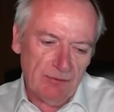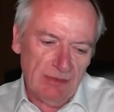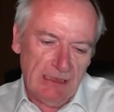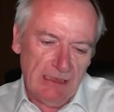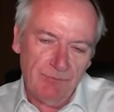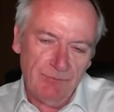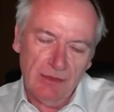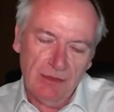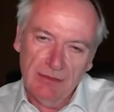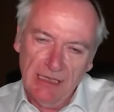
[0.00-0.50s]

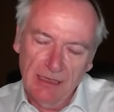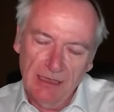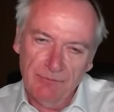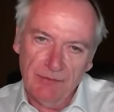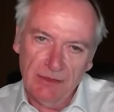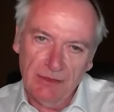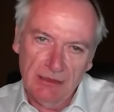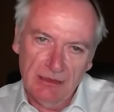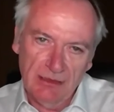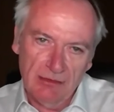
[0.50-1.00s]

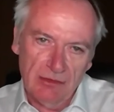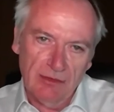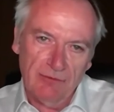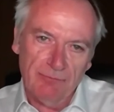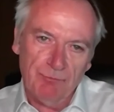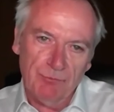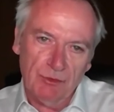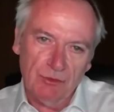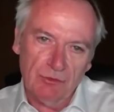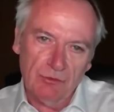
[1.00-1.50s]
heavy
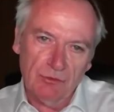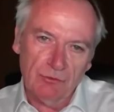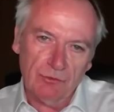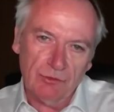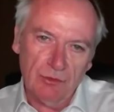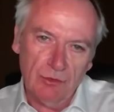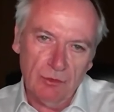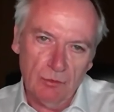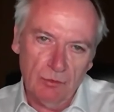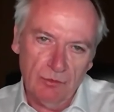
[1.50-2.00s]
government
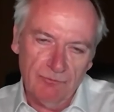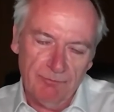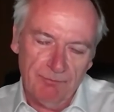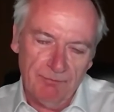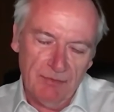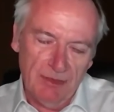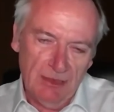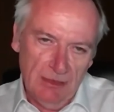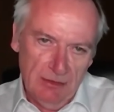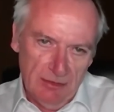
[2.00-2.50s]
control
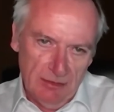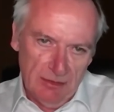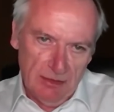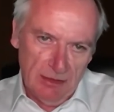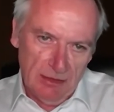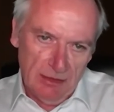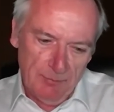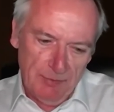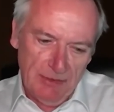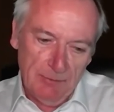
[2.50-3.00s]

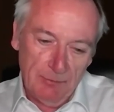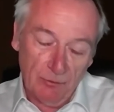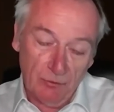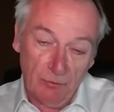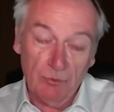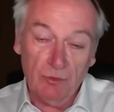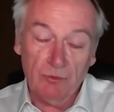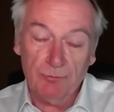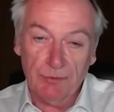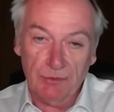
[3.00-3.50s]
of people's
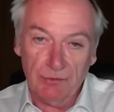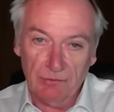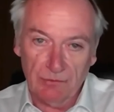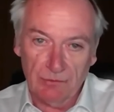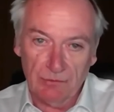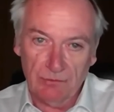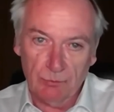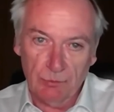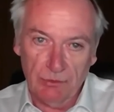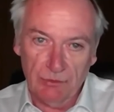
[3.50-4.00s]

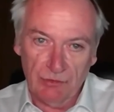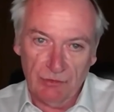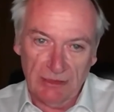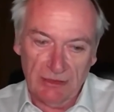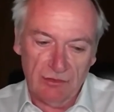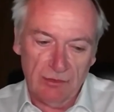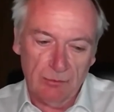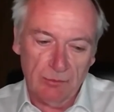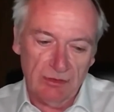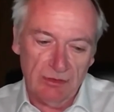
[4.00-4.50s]
movements, which
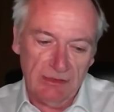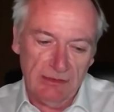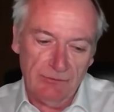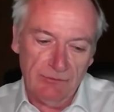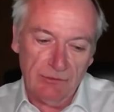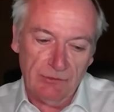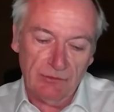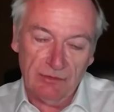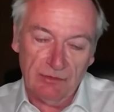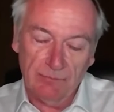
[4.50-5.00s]
actually will lead
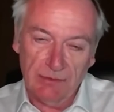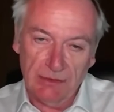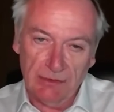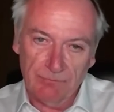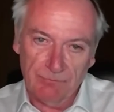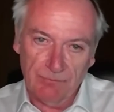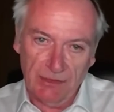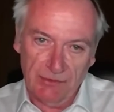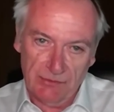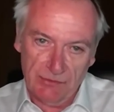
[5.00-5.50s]
to civil
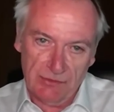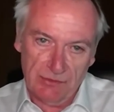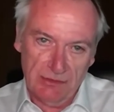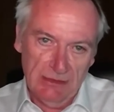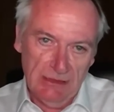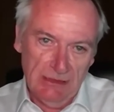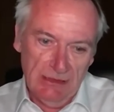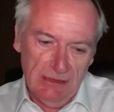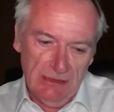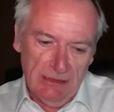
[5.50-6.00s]
unrest
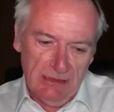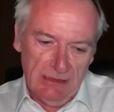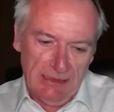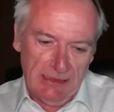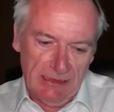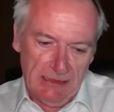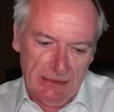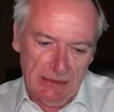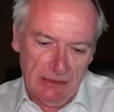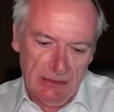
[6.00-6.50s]

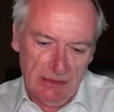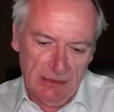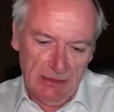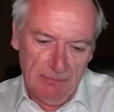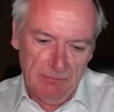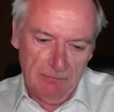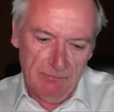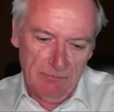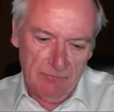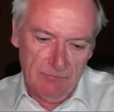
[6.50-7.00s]
and
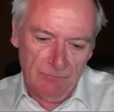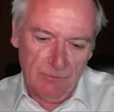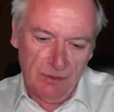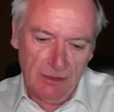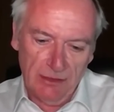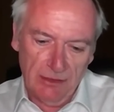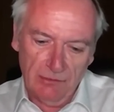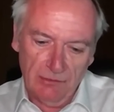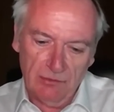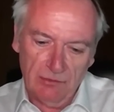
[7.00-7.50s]

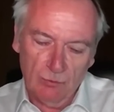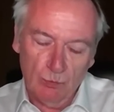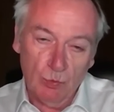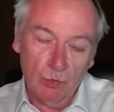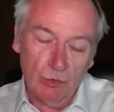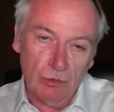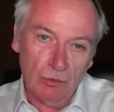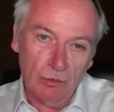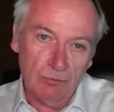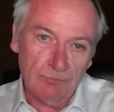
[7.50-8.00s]
riots and
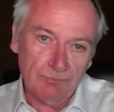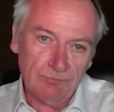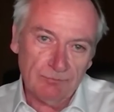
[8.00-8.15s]
war,